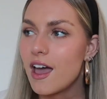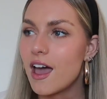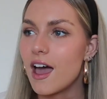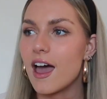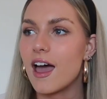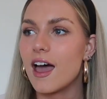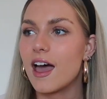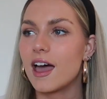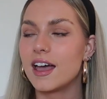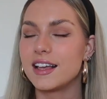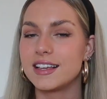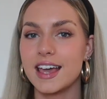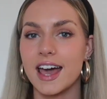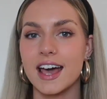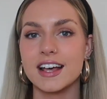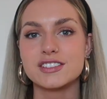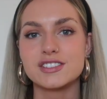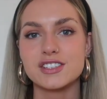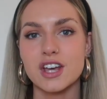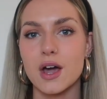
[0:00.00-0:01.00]

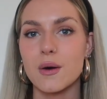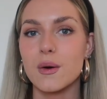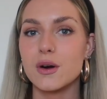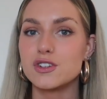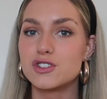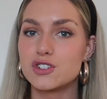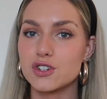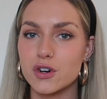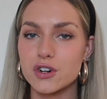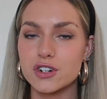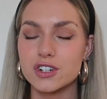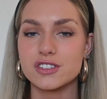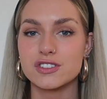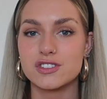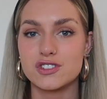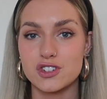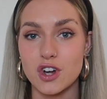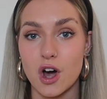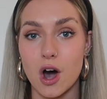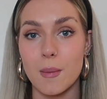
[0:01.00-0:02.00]
Yeah, so Jordan's
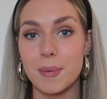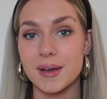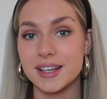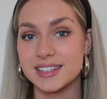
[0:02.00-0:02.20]
job